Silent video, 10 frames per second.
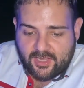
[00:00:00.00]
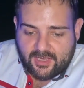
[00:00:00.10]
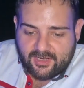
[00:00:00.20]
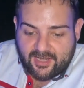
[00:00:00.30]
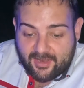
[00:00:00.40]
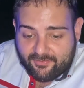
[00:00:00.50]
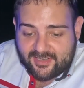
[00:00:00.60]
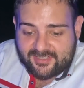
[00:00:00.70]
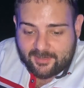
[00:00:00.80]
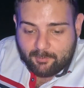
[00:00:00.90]

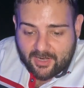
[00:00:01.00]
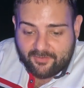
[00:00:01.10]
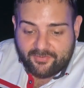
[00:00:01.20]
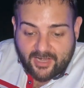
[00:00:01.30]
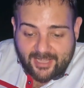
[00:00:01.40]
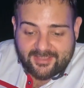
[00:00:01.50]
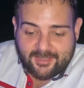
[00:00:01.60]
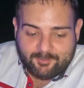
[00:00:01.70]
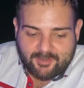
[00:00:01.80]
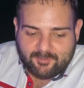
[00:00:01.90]
Levels above
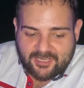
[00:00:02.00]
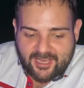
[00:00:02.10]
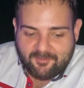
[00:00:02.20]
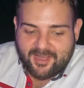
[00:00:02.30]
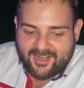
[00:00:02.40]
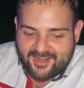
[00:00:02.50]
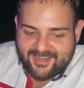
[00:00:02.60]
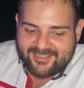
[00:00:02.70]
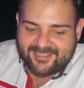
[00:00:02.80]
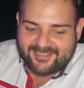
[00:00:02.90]
100 ppm are
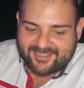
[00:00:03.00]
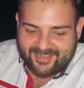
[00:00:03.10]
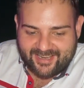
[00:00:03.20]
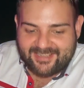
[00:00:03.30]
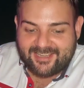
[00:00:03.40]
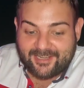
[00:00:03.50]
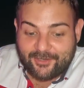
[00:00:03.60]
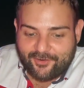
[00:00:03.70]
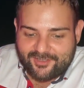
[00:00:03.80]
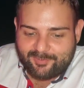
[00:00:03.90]
unnecessary and can
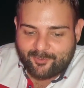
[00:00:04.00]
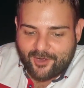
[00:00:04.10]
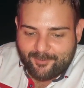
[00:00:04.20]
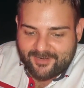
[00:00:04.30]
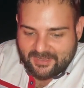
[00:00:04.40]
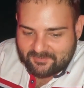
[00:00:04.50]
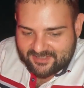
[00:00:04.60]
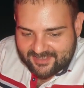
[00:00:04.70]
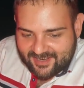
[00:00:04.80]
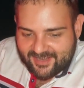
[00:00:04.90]
cause problems.